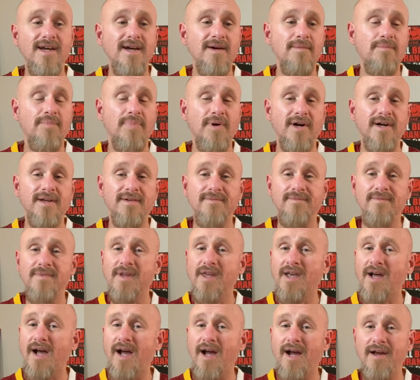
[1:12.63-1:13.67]
but
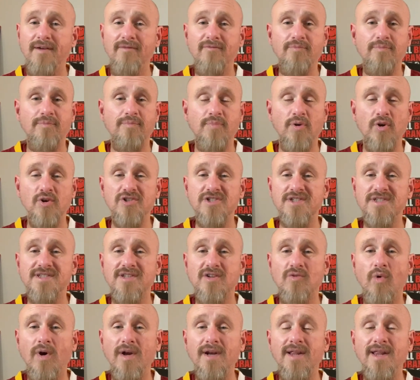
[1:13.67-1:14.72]
I purchased
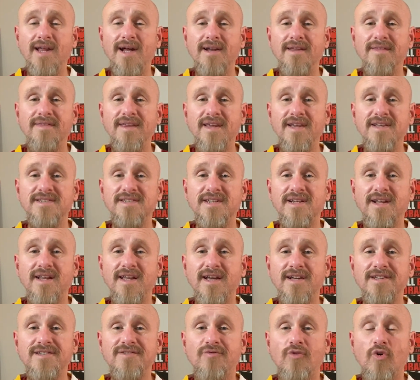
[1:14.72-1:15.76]
quite a lot of things in the
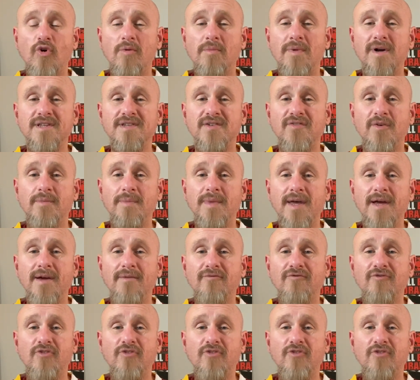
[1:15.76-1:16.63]
last 4 months from them,